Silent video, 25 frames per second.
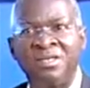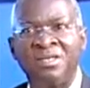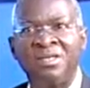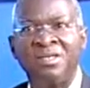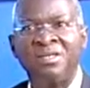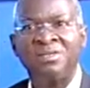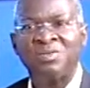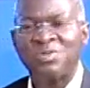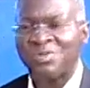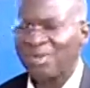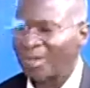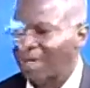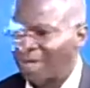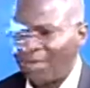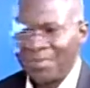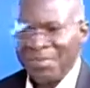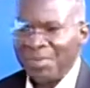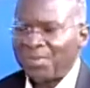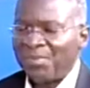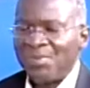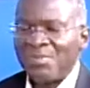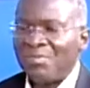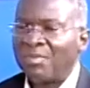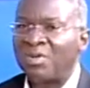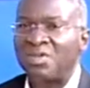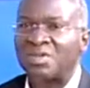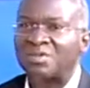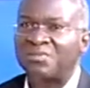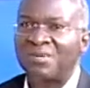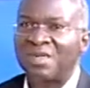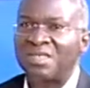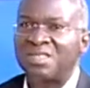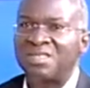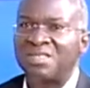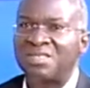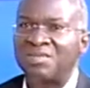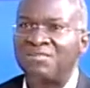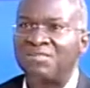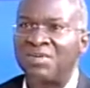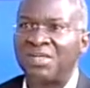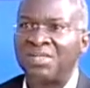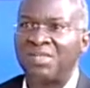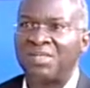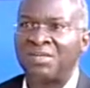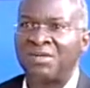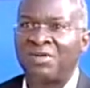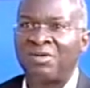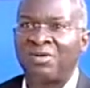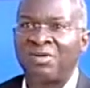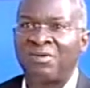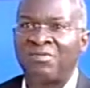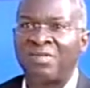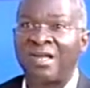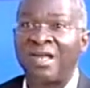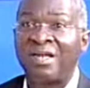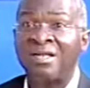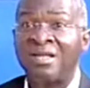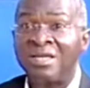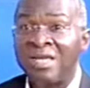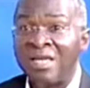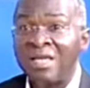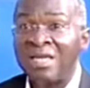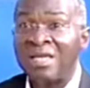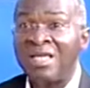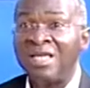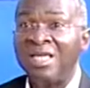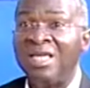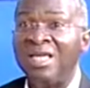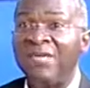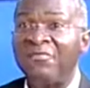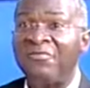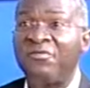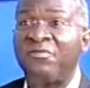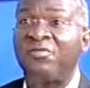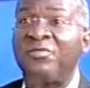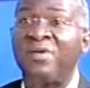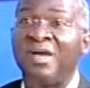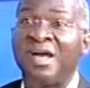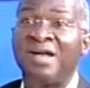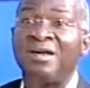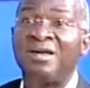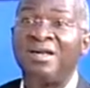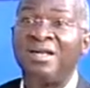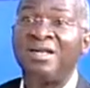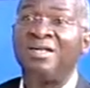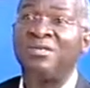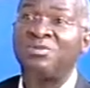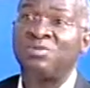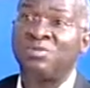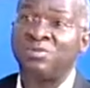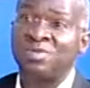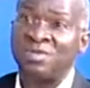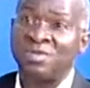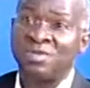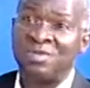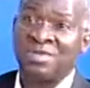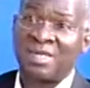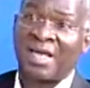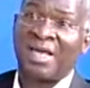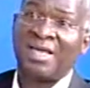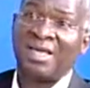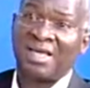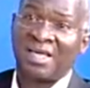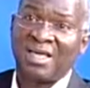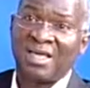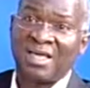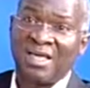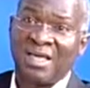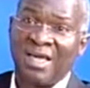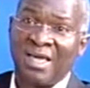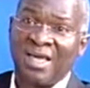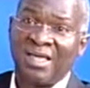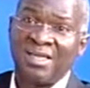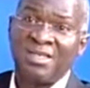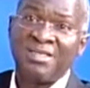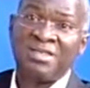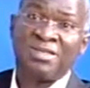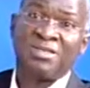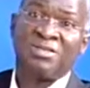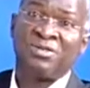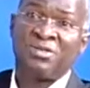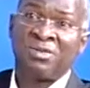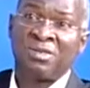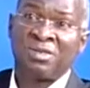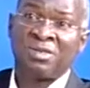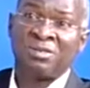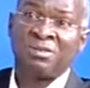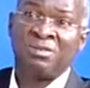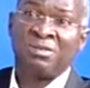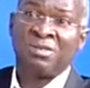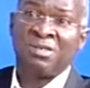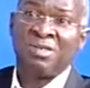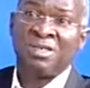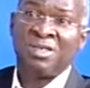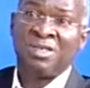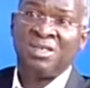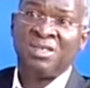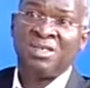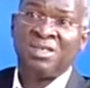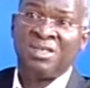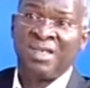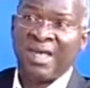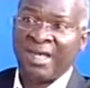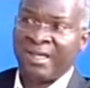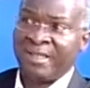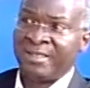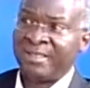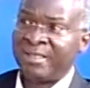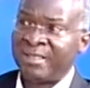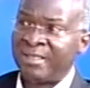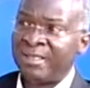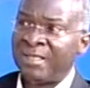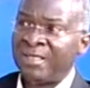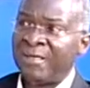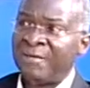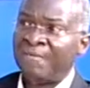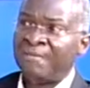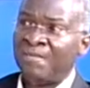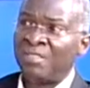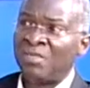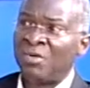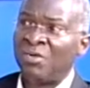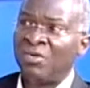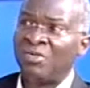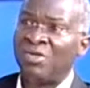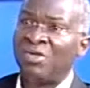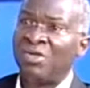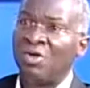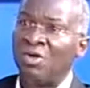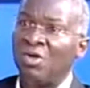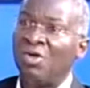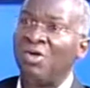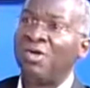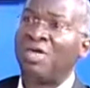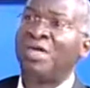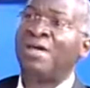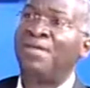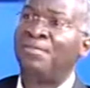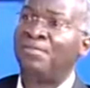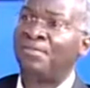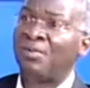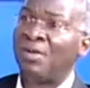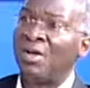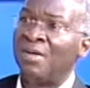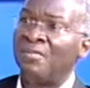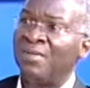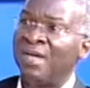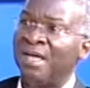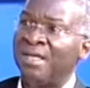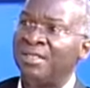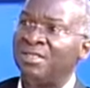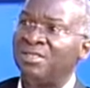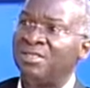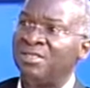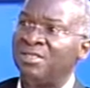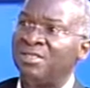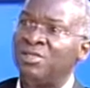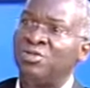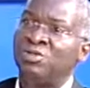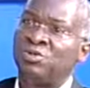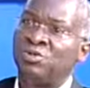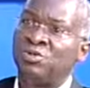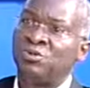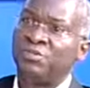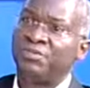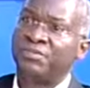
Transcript: So our people must participate in all of that if we are really to strike any serious dent on the unemployment issue.